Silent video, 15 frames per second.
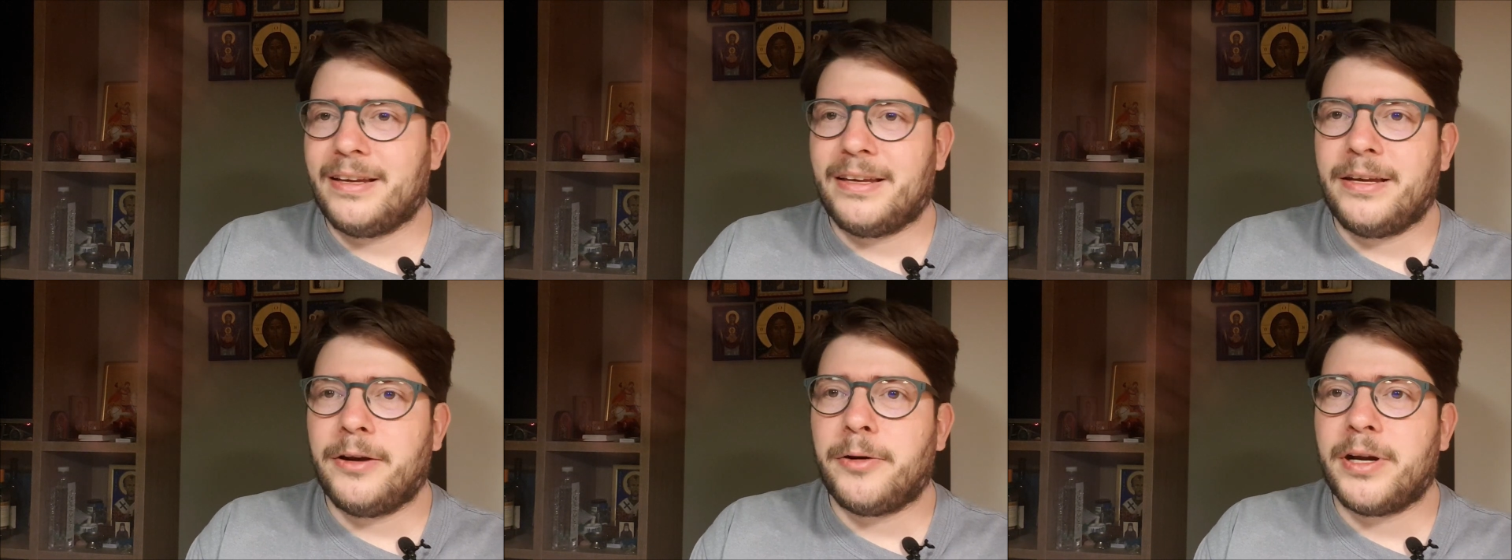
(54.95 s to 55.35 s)

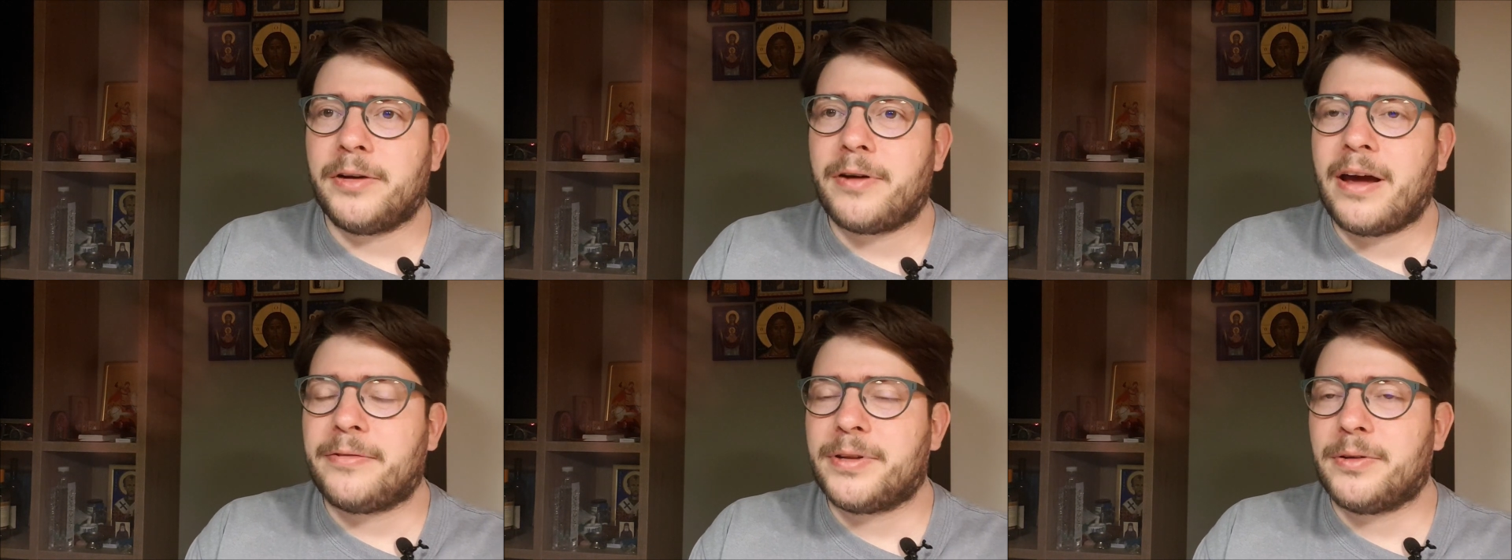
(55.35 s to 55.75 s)
herein
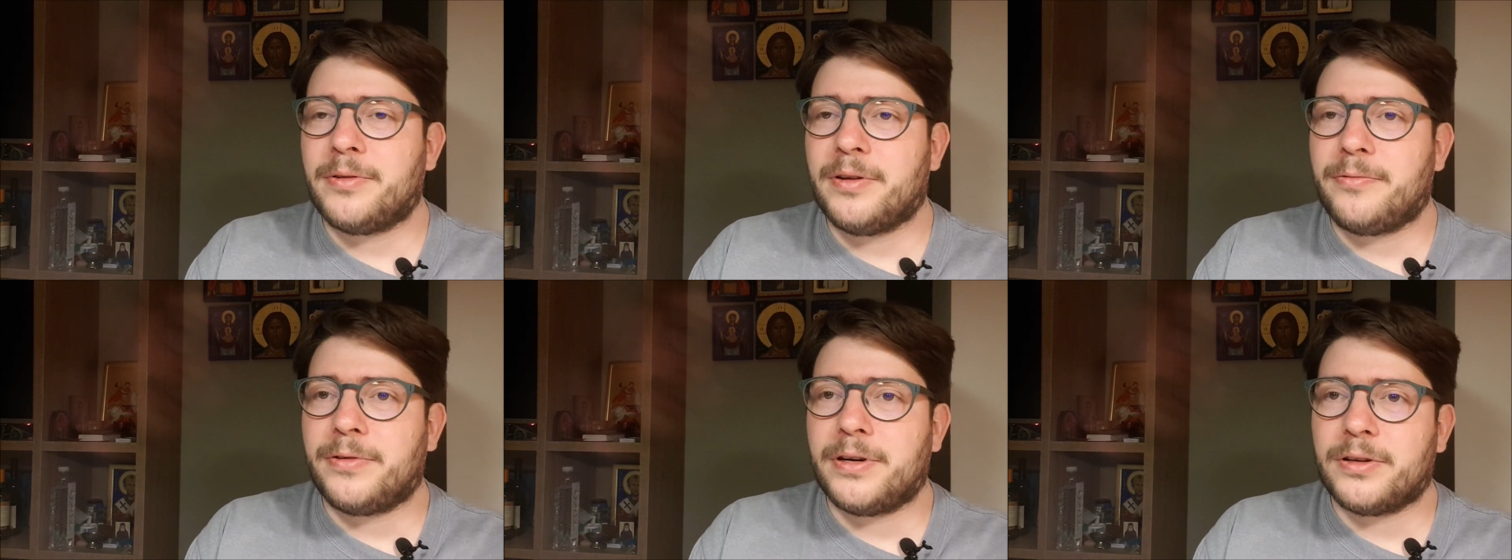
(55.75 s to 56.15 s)
after
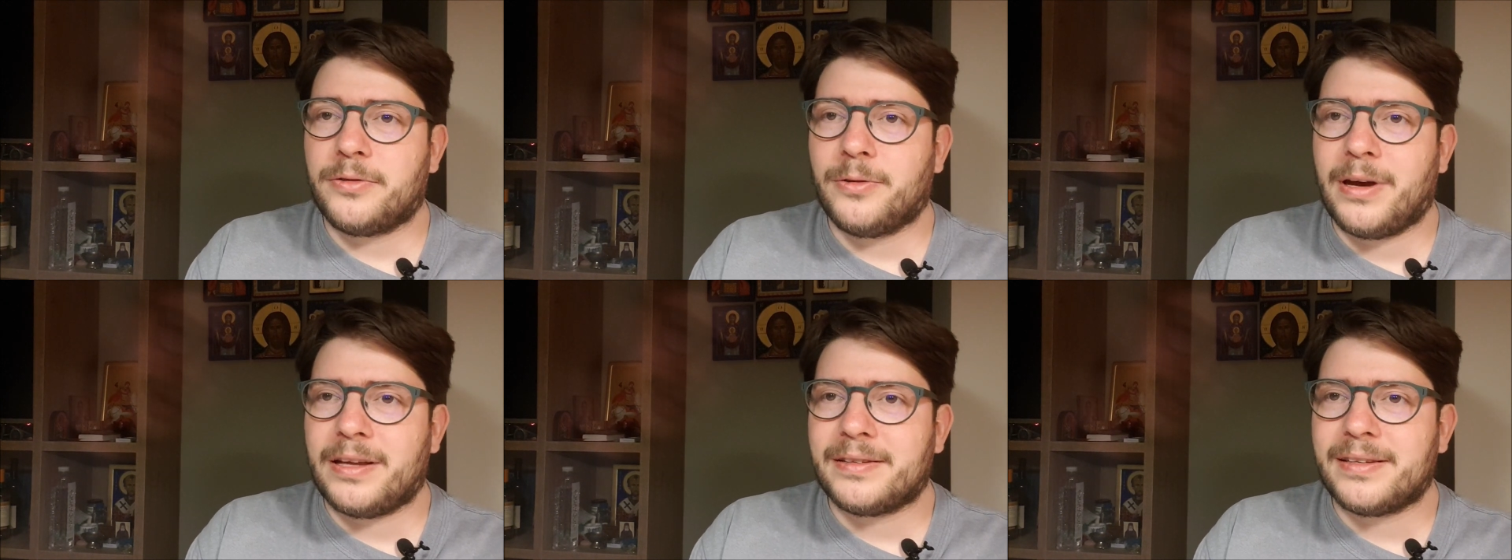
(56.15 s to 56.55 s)
referred
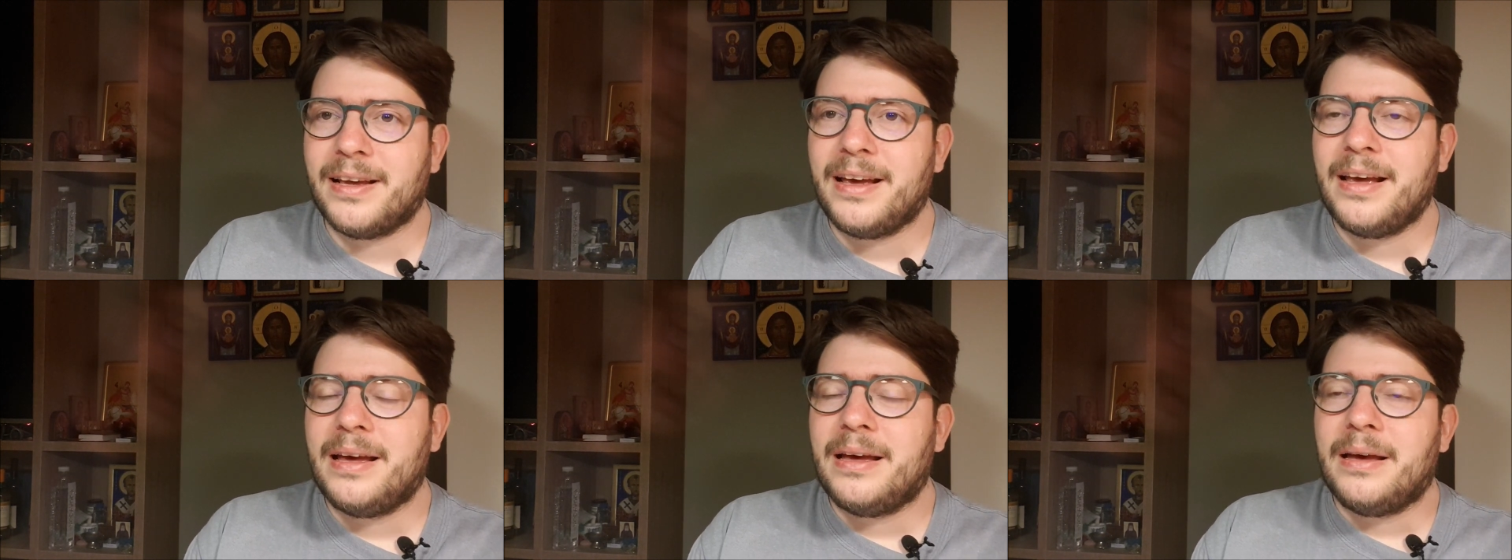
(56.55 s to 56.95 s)
to as
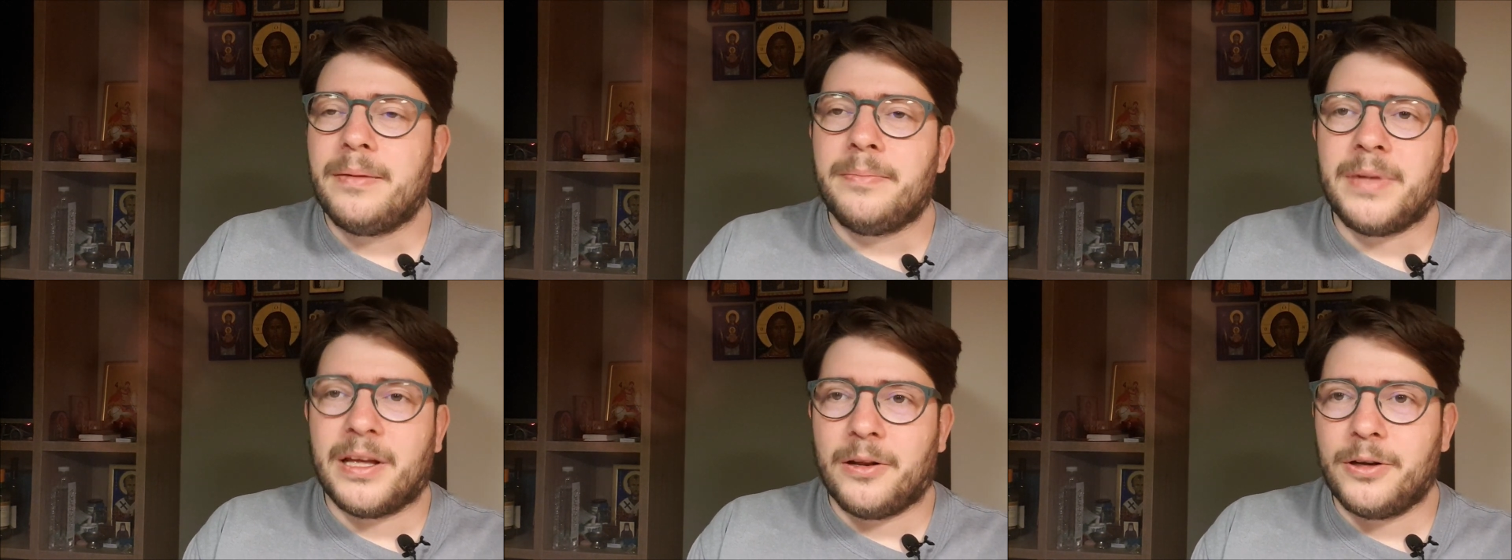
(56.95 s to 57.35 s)

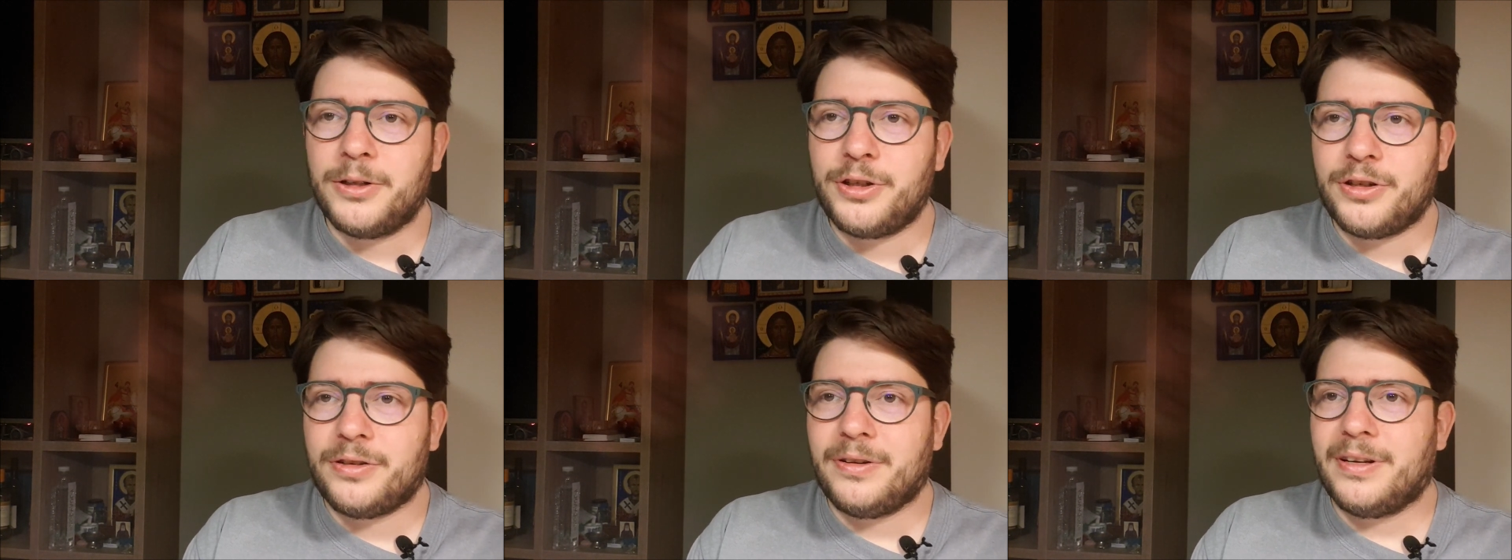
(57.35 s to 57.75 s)

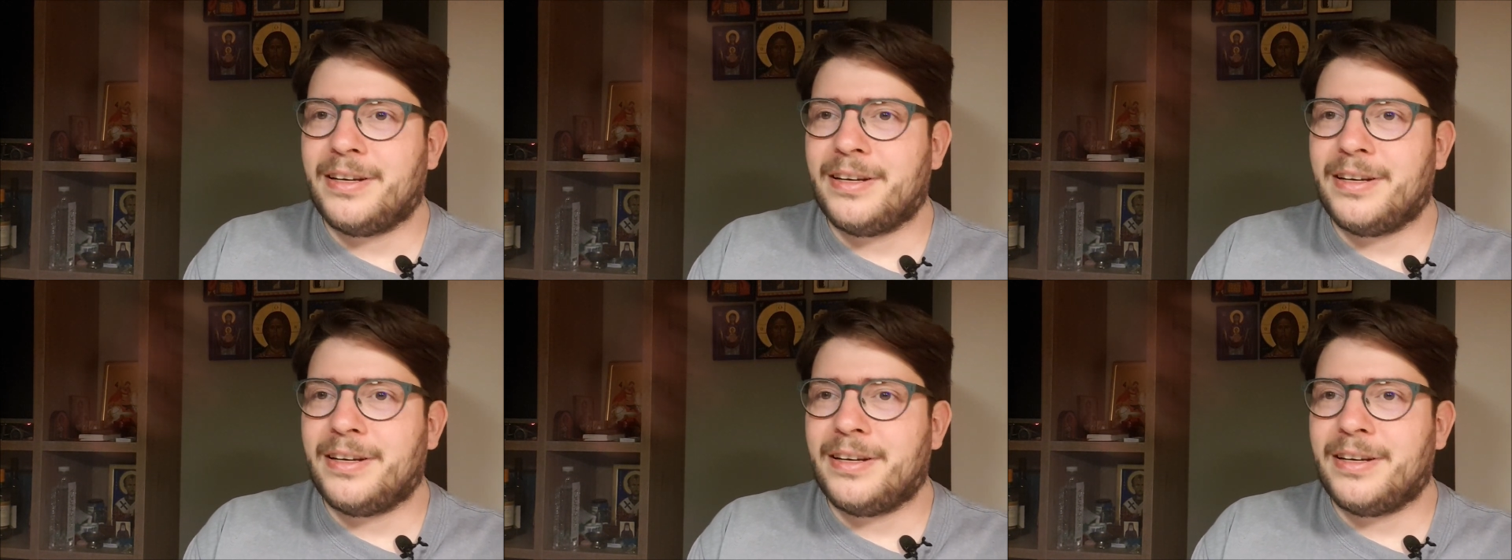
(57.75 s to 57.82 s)
Milos,